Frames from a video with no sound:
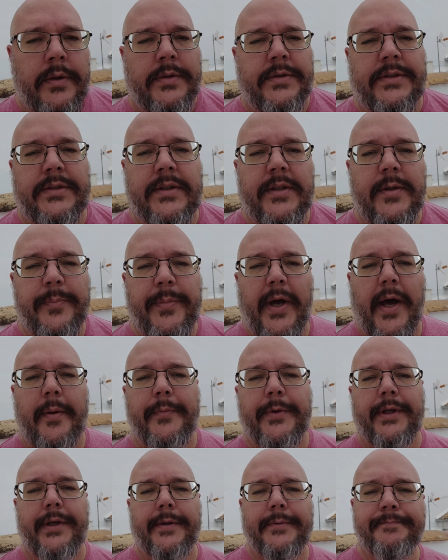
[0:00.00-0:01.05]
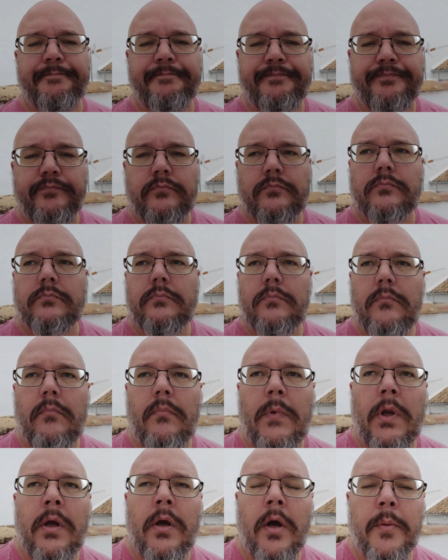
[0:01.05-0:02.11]
sleep apnea.
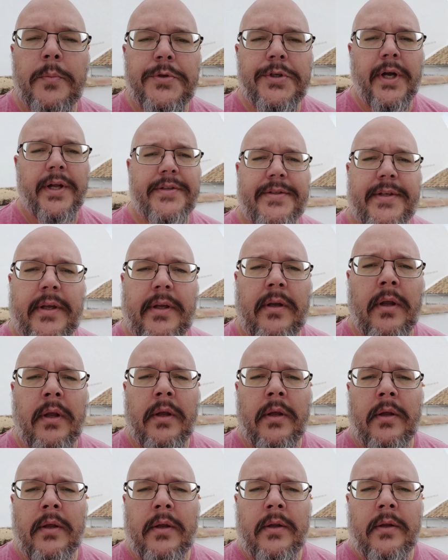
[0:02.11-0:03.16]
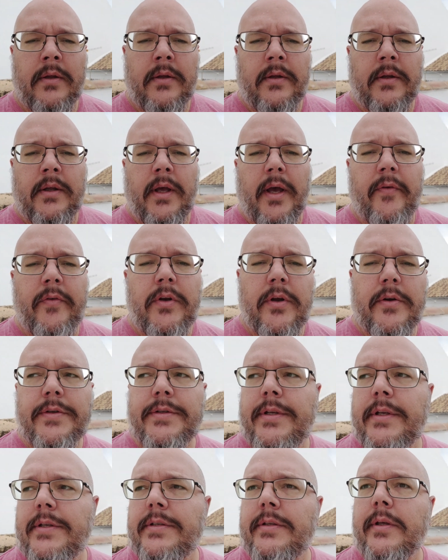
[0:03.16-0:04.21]
John said, have you
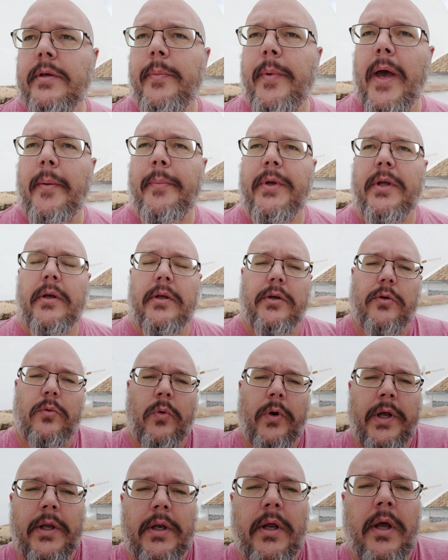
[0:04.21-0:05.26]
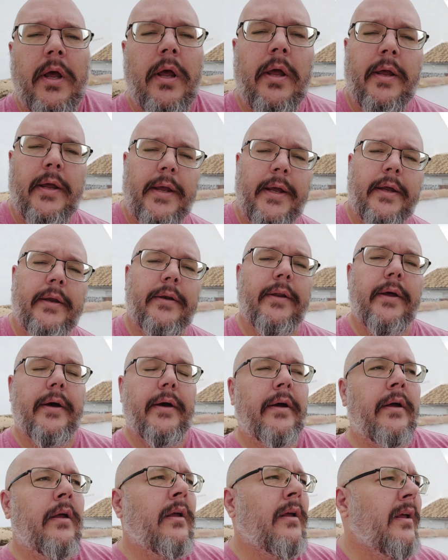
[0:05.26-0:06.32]
noticed any sleep apnea at your weight? And
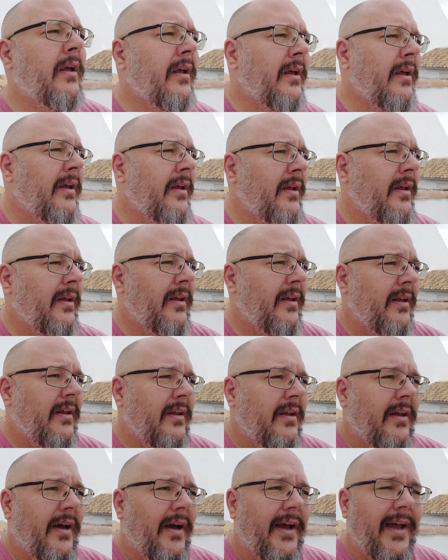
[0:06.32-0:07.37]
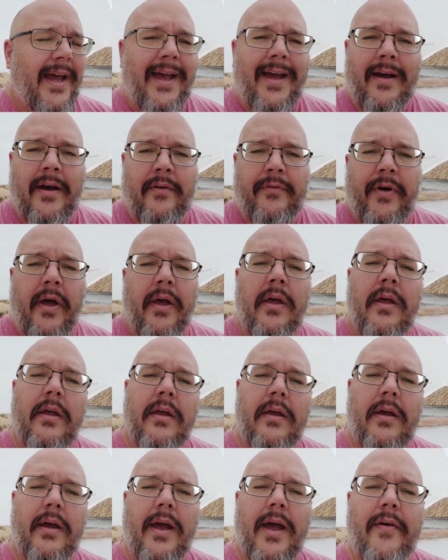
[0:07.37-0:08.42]
I
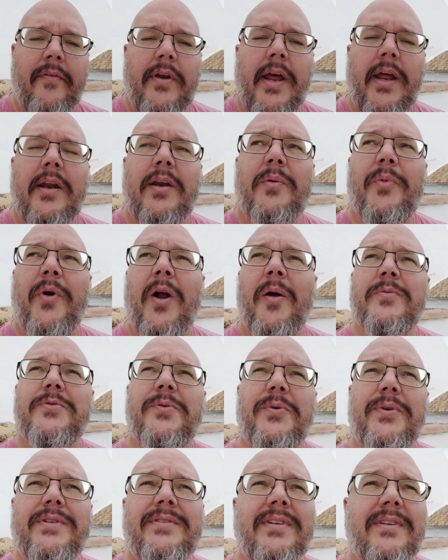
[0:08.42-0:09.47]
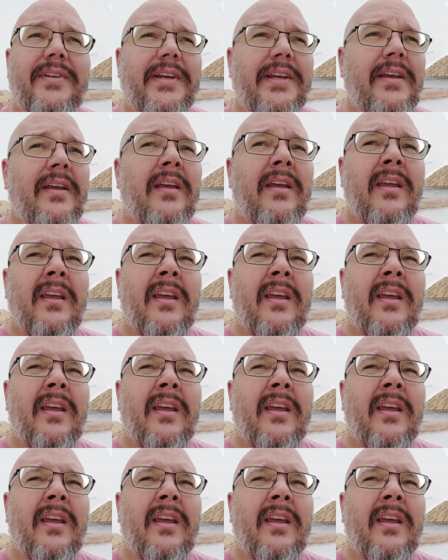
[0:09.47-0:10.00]
haven't had any problems recently,